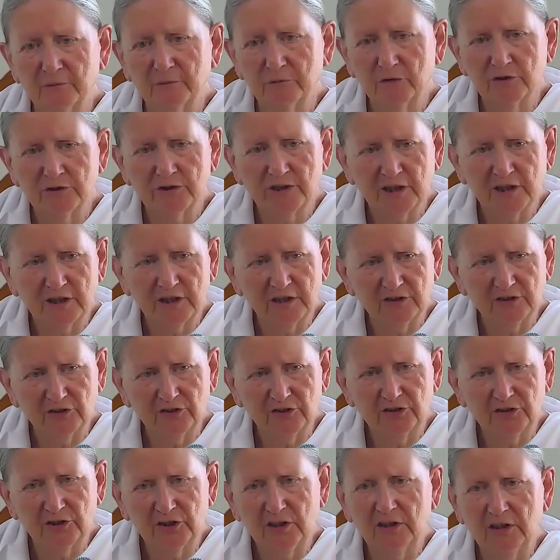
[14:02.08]
what they
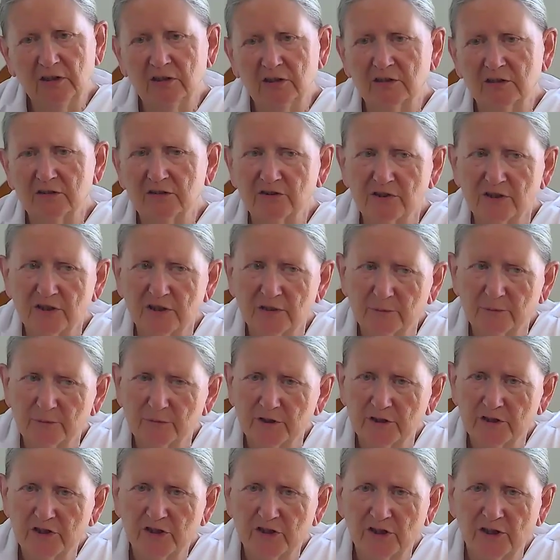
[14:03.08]
see is their
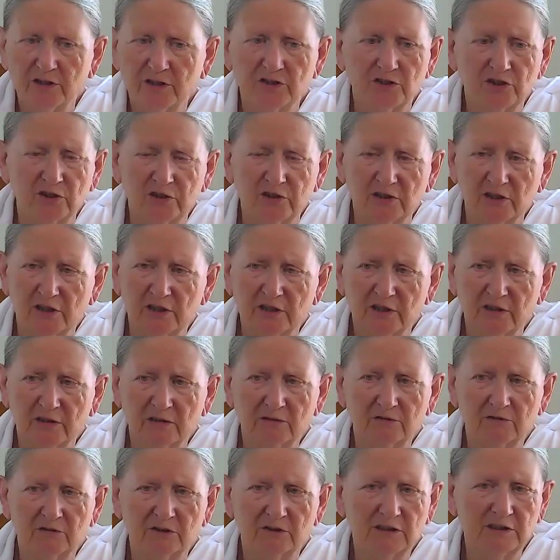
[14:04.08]
projection. They
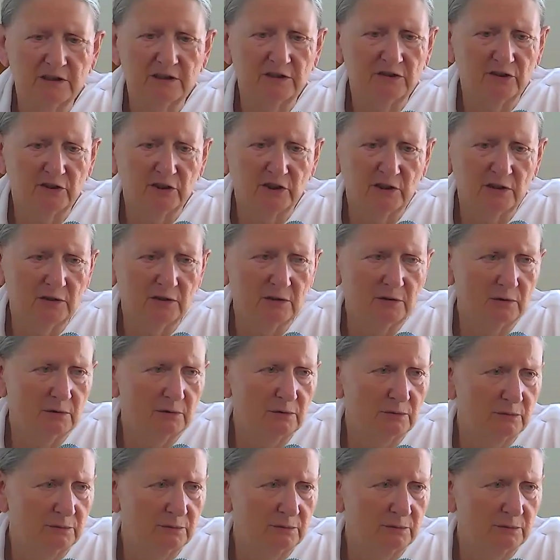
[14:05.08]
don't really see you.